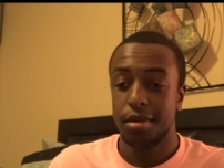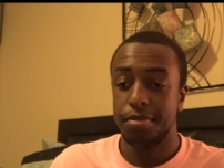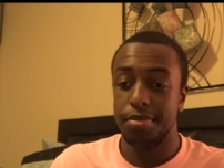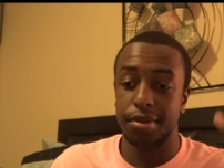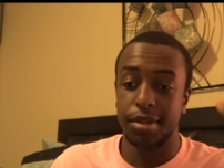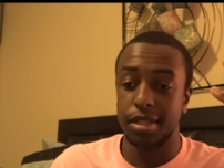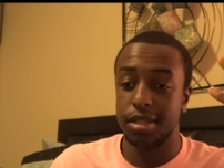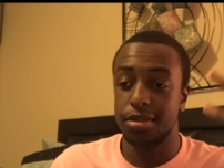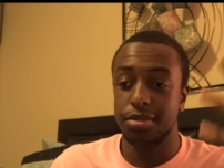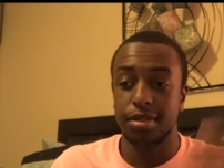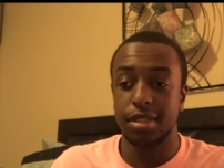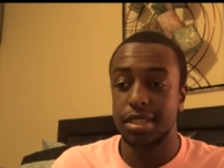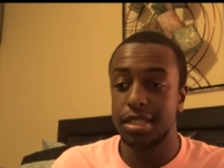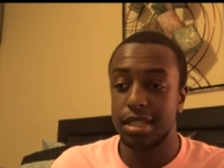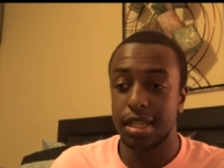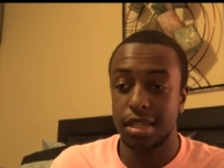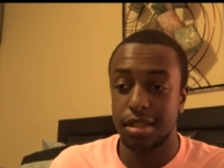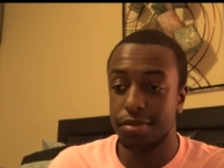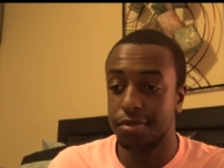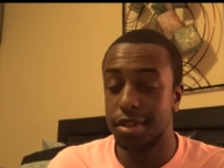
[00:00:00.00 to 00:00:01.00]

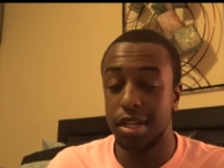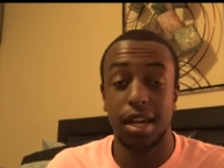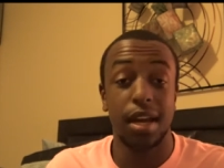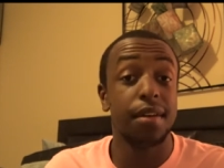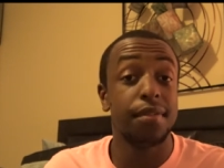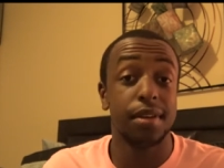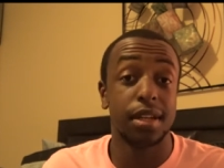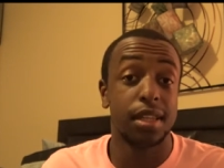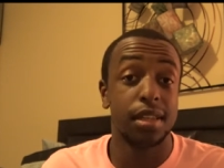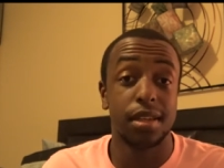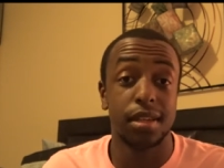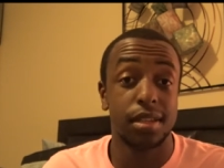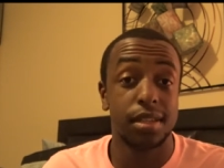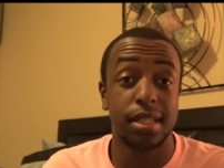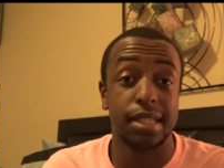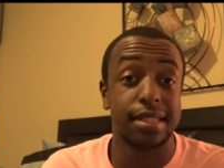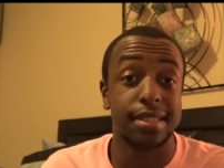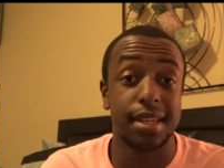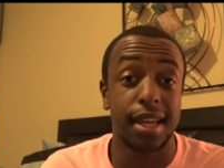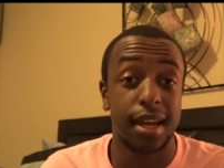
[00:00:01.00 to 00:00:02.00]
0.3 whatever the,
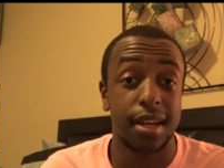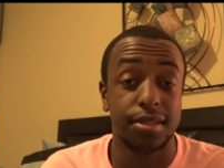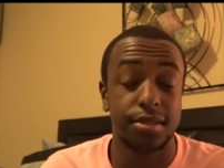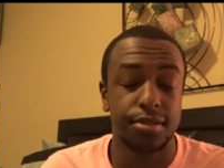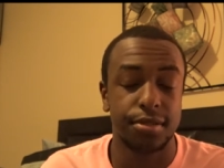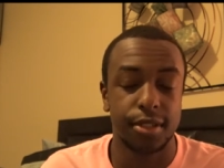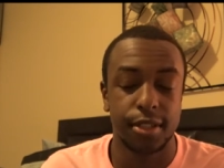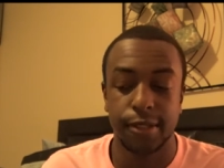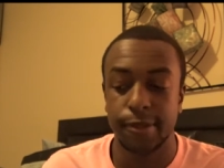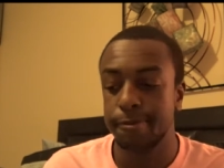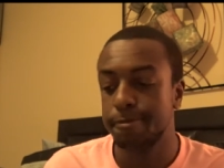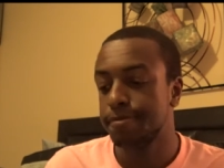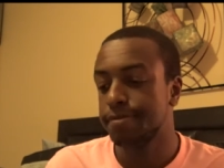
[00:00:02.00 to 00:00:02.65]
the stats were.